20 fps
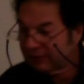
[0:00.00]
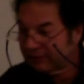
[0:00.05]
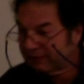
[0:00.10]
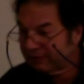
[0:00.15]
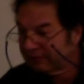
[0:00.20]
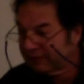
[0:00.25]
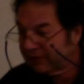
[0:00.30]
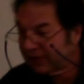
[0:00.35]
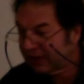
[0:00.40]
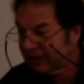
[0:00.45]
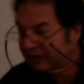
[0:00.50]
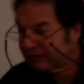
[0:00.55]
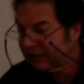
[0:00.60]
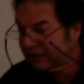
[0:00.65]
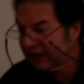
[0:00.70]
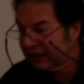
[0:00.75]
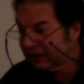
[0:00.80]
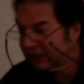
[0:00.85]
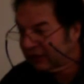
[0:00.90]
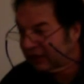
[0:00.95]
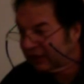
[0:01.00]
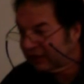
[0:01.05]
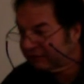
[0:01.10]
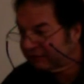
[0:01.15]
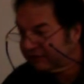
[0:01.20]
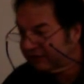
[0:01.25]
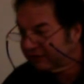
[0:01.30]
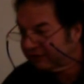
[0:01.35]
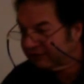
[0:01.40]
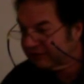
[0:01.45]
Not a lot of
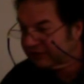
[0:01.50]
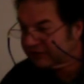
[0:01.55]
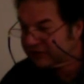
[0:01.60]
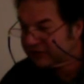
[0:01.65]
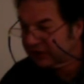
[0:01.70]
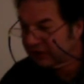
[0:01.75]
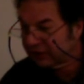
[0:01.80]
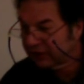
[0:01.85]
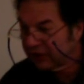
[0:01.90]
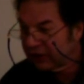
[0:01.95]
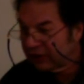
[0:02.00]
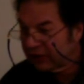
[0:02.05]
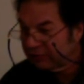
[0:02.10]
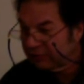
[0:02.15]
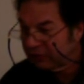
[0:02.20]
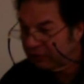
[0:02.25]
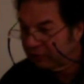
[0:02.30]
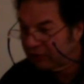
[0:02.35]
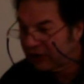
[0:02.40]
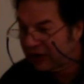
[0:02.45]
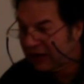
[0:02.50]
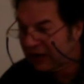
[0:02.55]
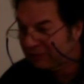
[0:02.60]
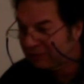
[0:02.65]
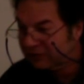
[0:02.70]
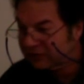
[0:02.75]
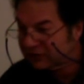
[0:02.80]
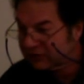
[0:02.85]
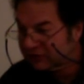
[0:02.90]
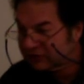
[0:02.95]
difference there. But what
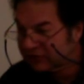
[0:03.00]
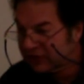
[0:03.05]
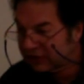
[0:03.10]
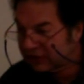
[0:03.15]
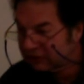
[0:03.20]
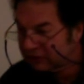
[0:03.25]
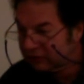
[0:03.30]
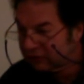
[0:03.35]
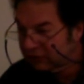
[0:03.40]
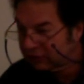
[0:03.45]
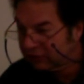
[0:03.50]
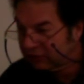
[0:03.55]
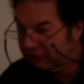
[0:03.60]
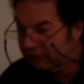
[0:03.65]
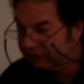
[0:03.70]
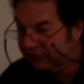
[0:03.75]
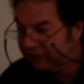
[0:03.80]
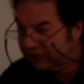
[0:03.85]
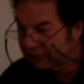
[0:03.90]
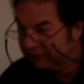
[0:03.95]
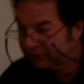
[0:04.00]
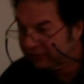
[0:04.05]
happens, look, take a look over here.